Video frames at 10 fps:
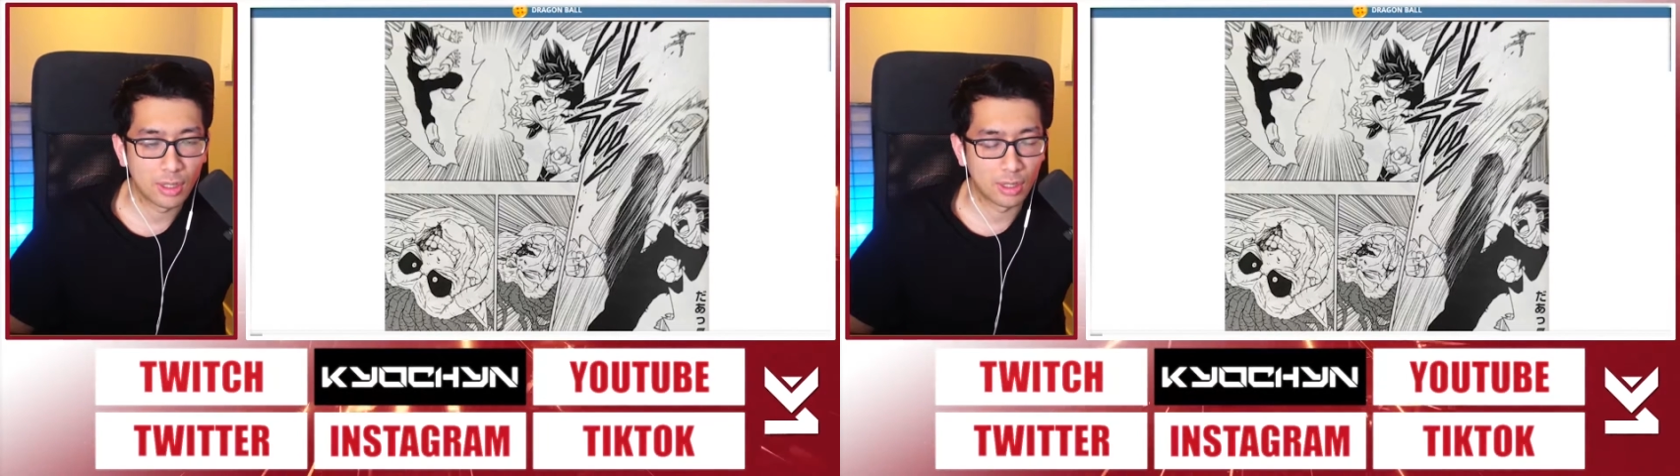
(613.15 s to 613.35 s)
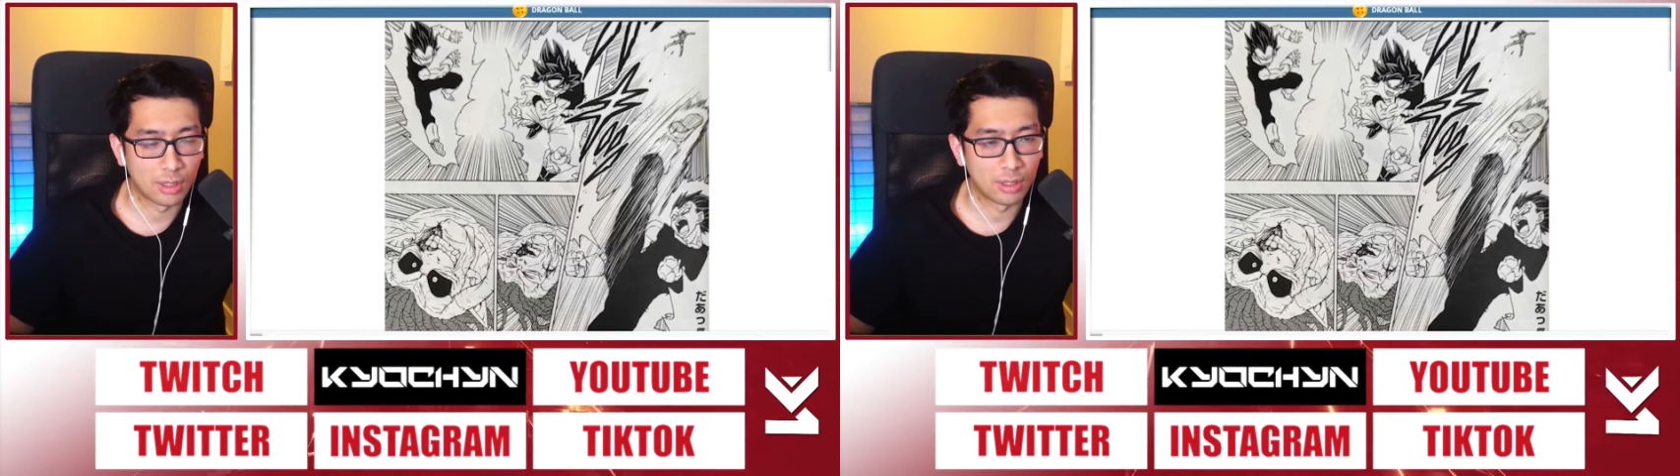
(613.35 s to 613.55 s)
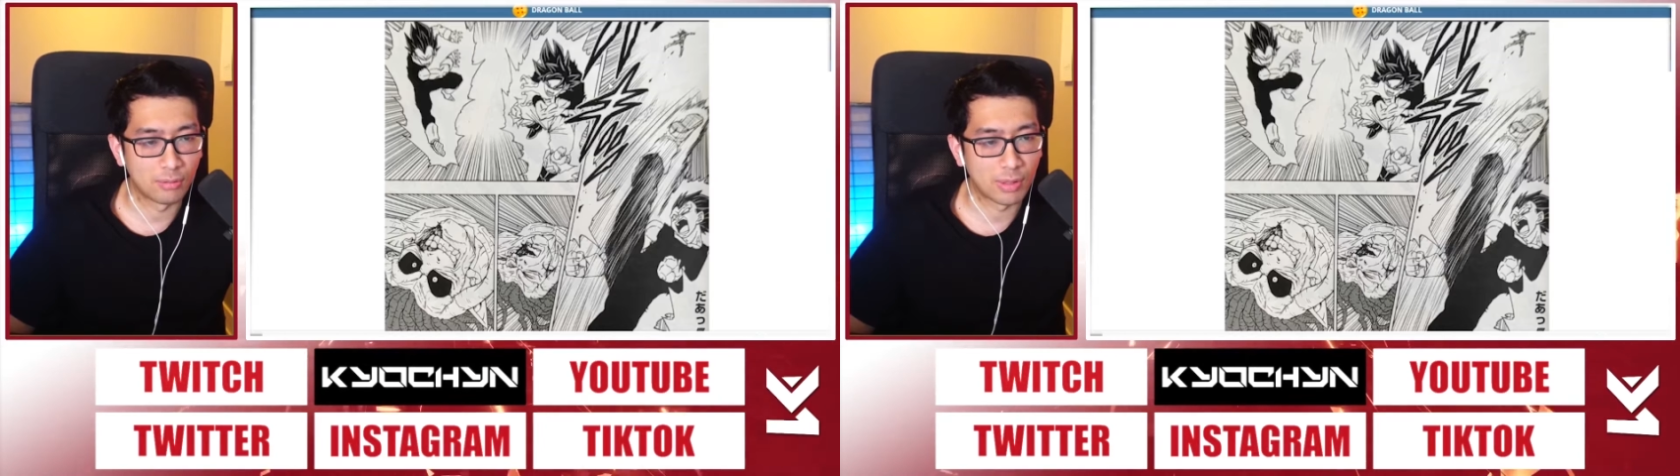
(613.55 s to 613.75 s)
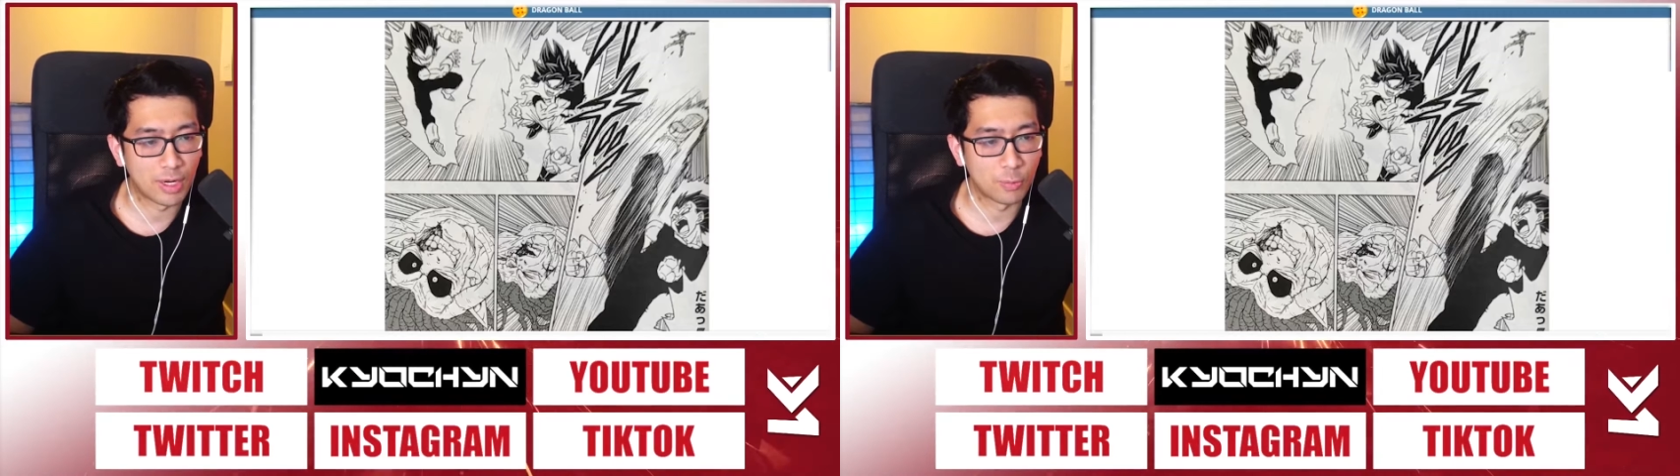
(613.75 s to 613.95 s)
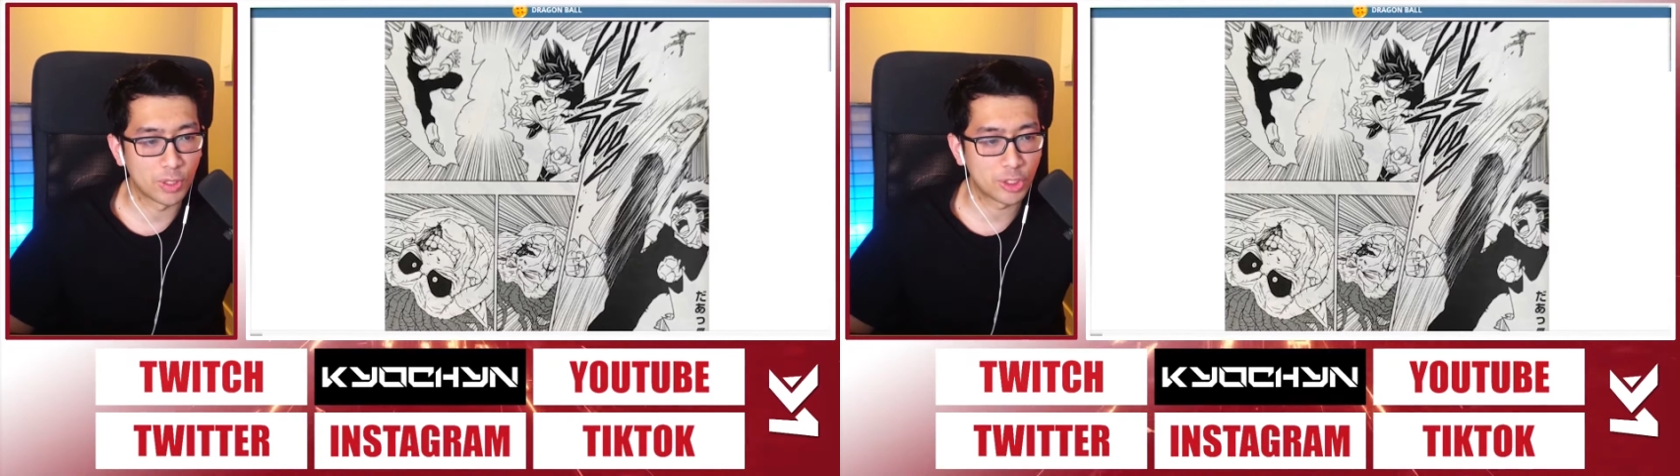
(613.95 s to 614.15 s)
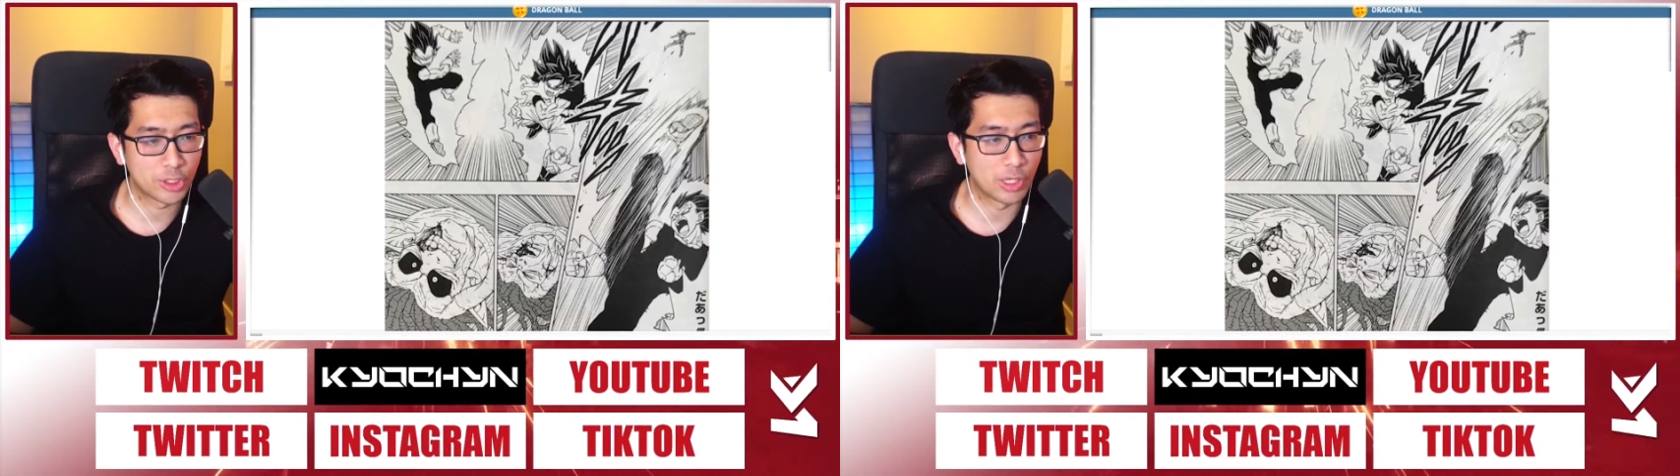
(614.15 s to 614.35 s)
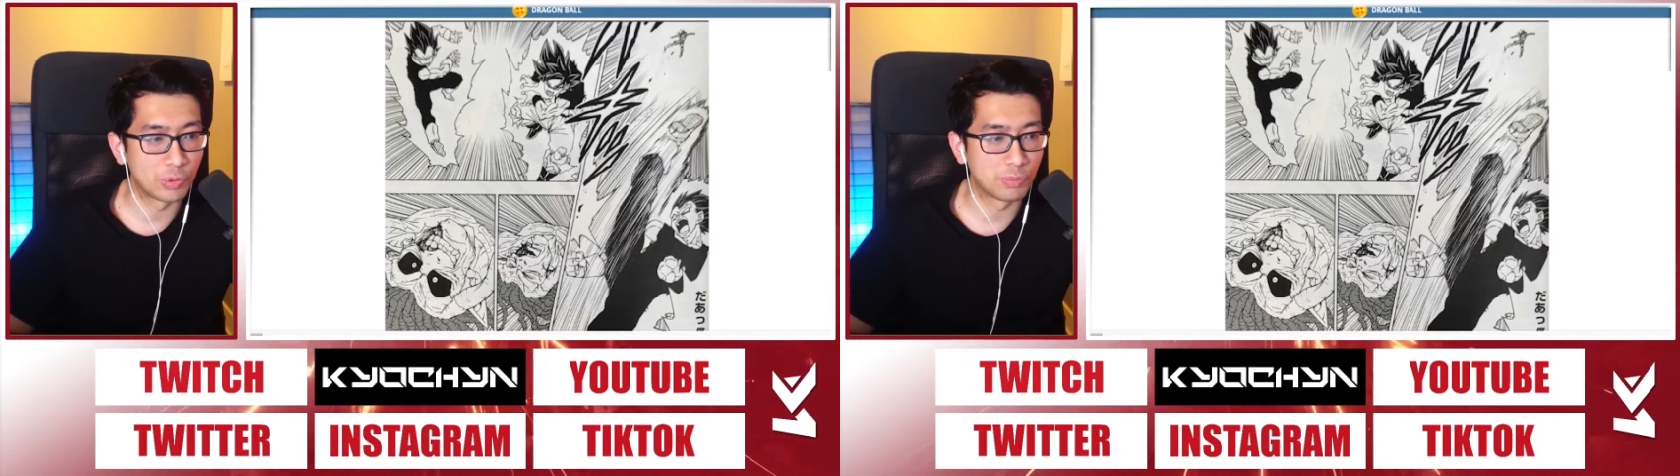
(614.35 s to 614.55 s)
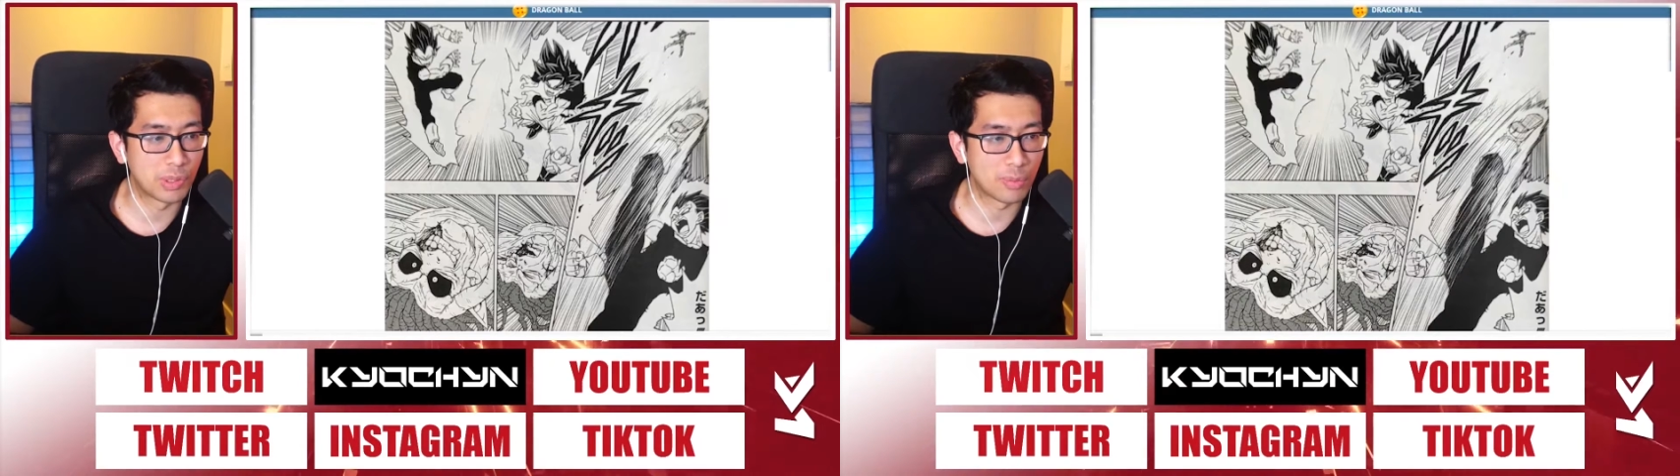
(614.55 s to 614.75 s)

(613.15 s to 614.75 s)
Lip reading: I wish it would